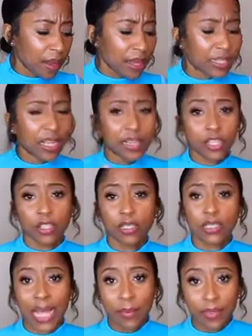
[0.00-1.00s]
it's not that you're
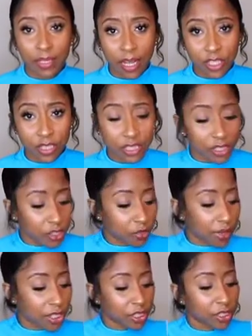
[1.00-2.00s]
sabotaging the
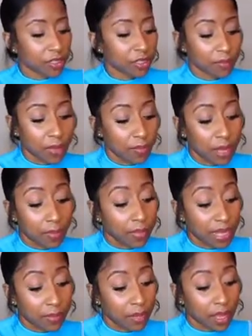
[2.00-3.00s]
situation, because I'm not
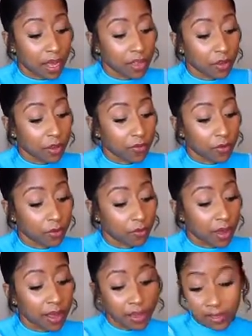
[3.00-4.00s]
blaming either of you,
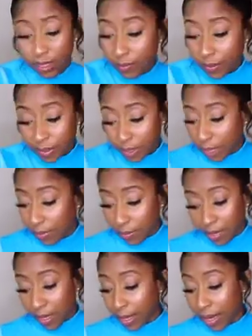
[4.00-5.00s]
right? Because this person could be
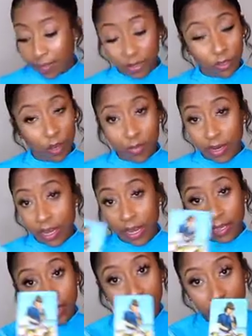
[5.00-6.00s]
playing games too. I mean, they
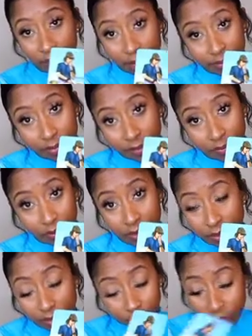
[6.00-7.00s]
got 7 of Cups over
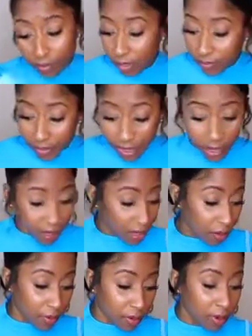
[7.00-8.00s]
here, so who knows what they got
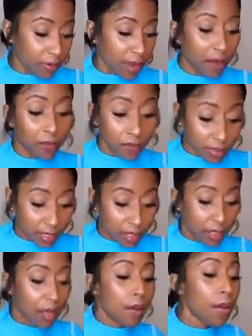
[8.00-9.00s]
going on, right? We'll
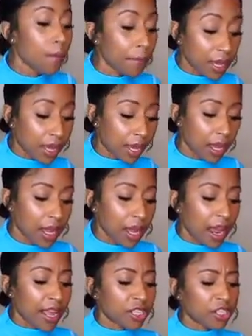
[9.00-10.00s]
see. But
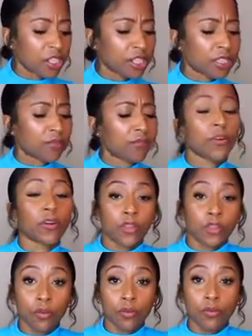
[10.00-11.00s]
it's just for
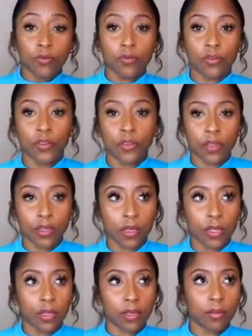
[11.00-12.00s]
you, for
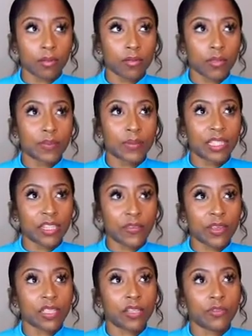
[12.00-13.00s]
the
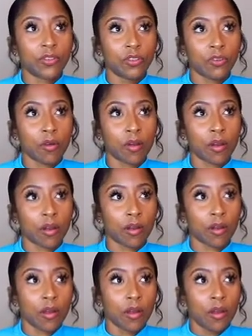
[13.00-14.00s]
specifics of your